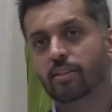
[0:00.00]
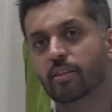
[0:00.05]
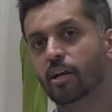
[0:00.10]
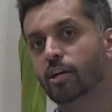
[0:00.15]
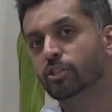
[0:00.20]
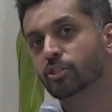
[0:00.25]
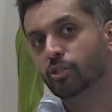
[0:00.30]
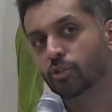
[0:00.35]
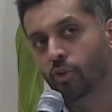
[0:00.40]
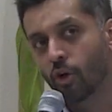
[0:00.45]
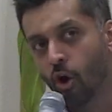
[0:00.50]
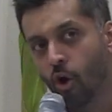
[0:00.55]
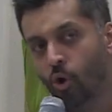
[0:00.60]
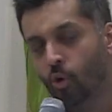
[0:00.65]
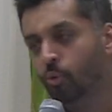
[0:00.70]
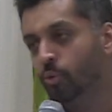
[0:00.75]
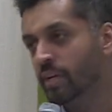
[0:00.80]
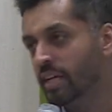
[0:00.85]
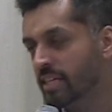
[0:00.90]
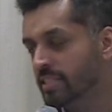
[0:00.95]
There's
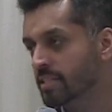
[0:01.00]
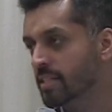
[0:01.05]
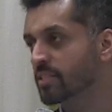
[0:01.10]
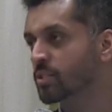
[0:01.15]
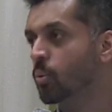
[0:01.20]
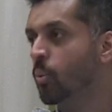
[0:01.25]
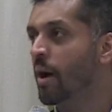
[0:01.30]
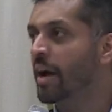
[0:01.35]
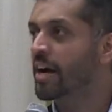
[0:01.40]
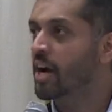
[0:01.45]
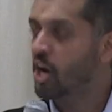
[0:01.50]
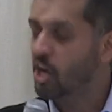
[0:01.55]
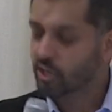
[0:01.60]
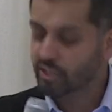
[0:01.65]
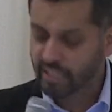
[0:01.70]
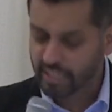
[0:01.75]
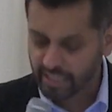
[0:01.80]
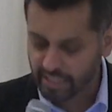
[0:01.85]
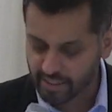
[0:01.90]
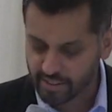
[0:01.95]
no reasons why our
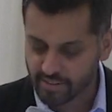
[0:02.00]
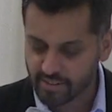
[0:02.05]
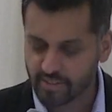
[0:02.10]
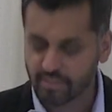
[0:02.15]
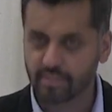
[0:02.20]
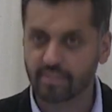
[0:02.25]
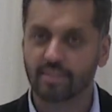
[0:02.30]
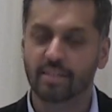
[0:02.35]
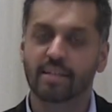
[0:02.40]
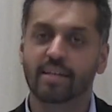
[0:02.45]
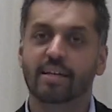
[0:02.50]
kids